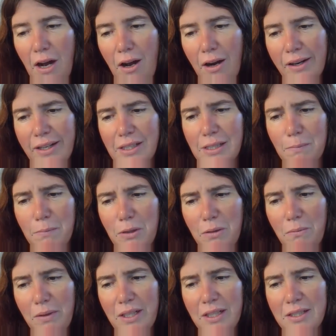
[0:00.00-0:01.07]
August
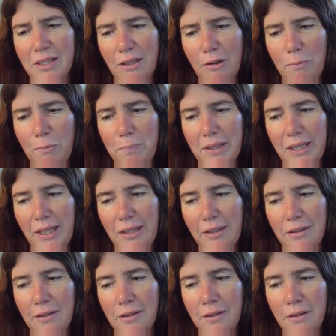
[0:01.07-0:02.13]
Moon, when is it
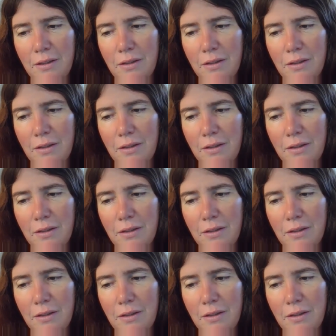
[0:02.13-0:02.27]
opening?